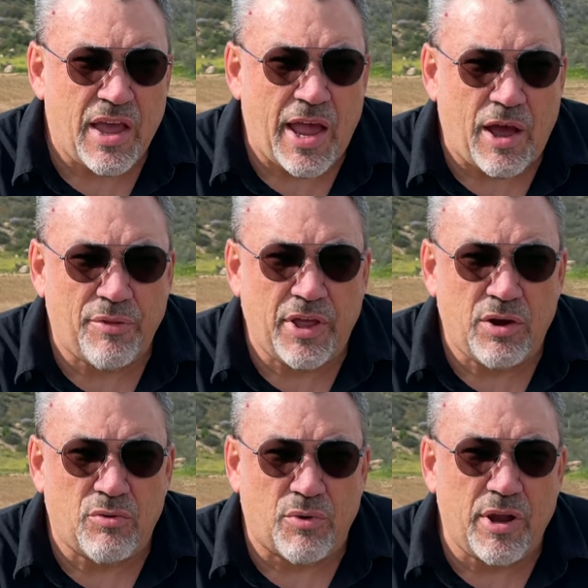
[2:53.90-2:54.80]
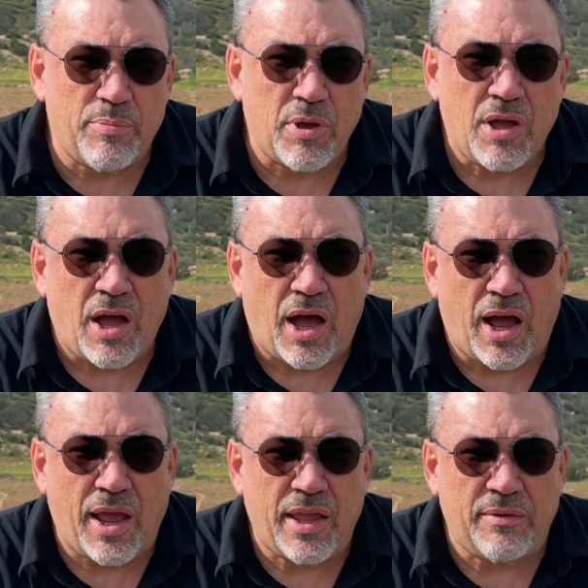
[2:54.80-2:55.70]
how they grip.
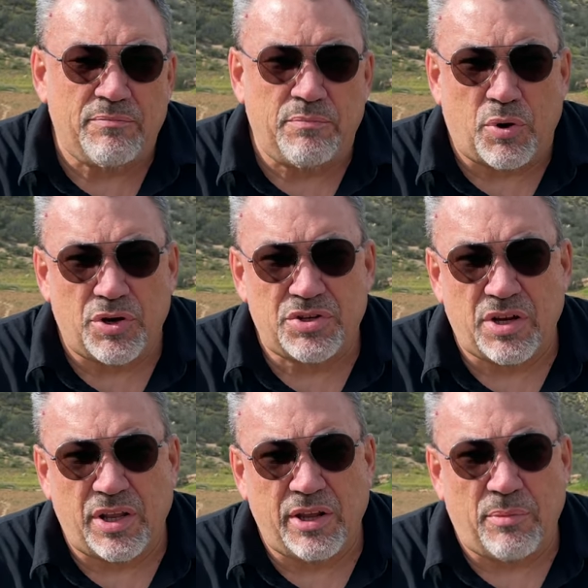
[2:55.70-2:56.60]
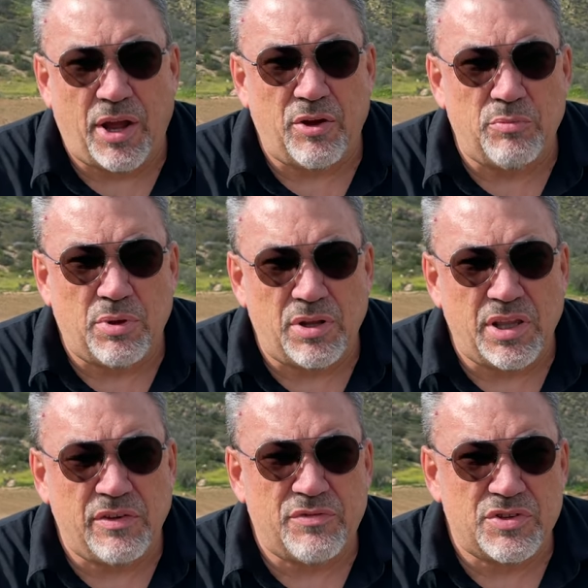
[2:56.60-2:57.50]
I personally, in my own
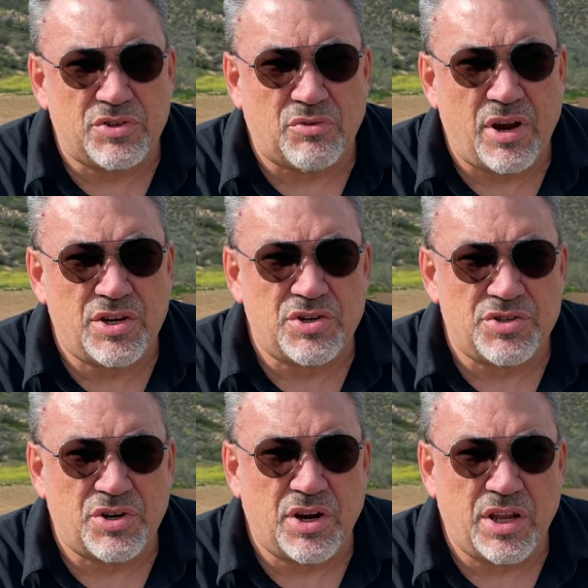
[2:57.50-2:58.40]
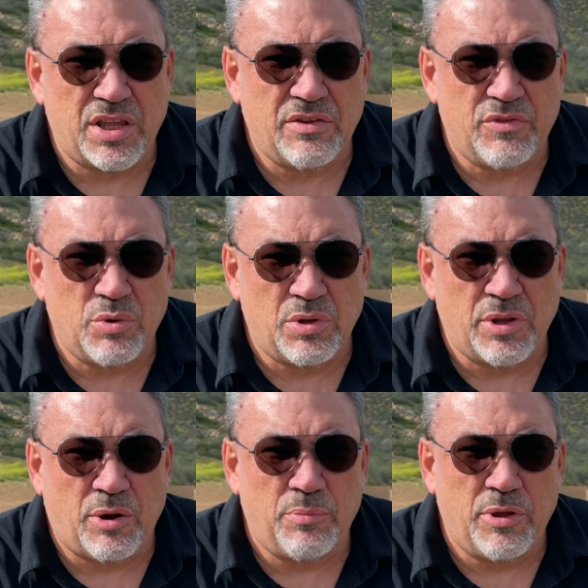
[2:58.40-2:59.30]
belief, the serrations are going to give you a
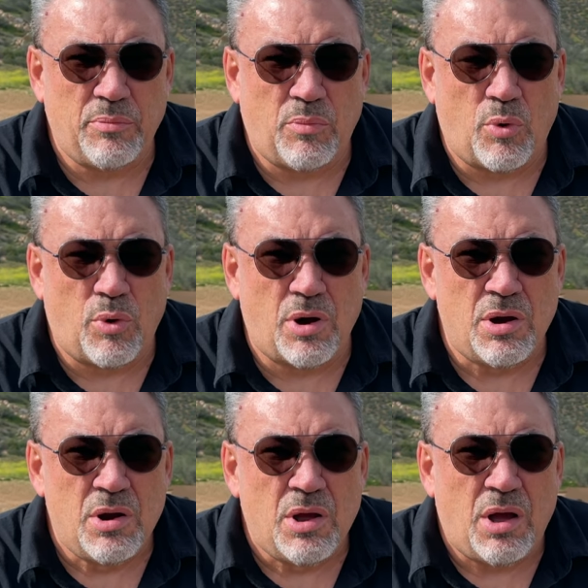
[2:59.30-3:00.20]
little bit more